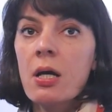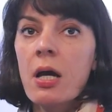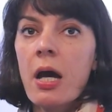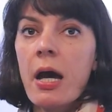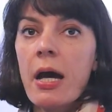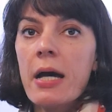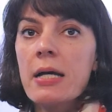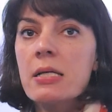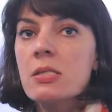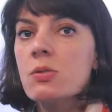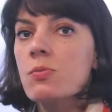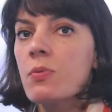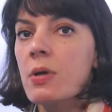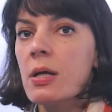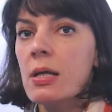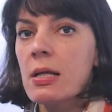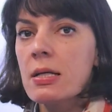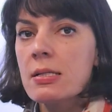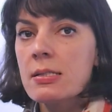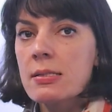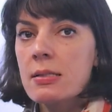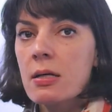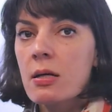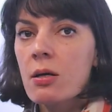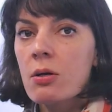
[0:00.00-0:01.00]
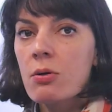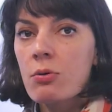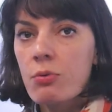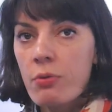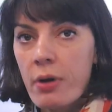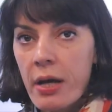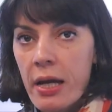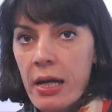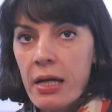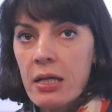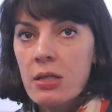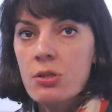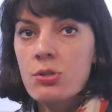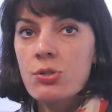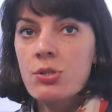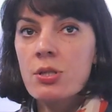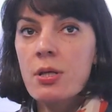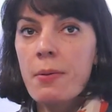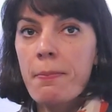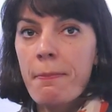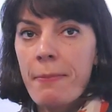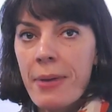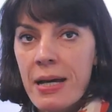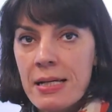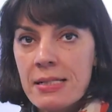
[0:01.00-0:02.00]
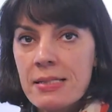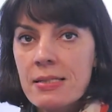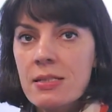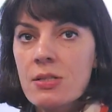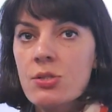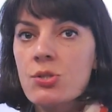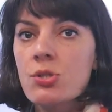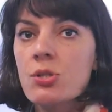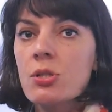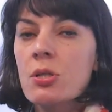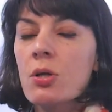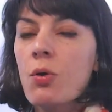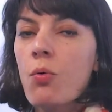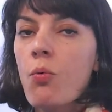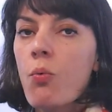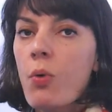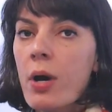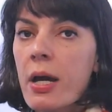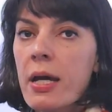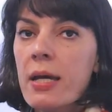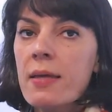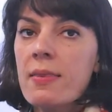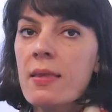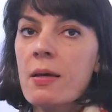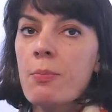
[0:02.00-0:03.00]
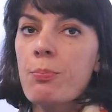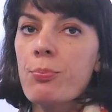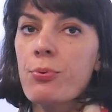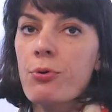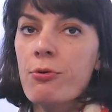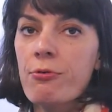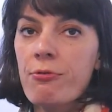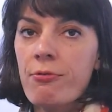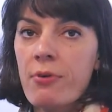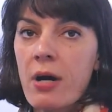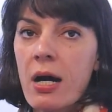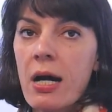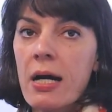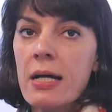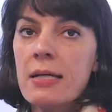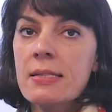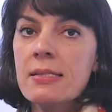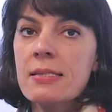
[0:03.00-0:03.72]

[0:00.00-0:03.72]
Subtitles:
as well as arrange the message in a way that provides